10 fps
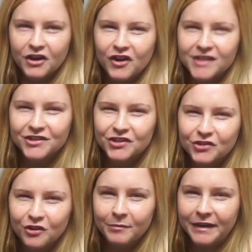Grant just
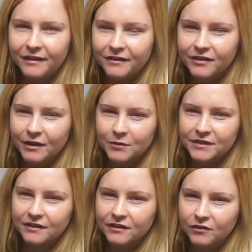told me there
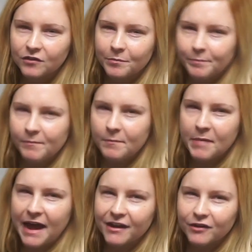was a little
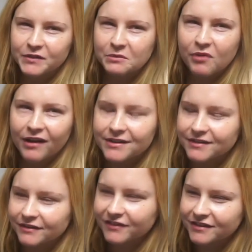bag of
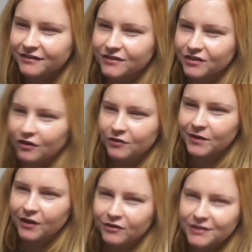surprises. So,
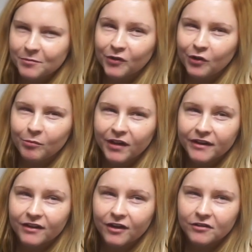you know, typical
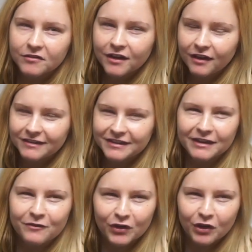blind girl,
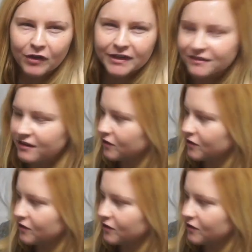didn't even notice.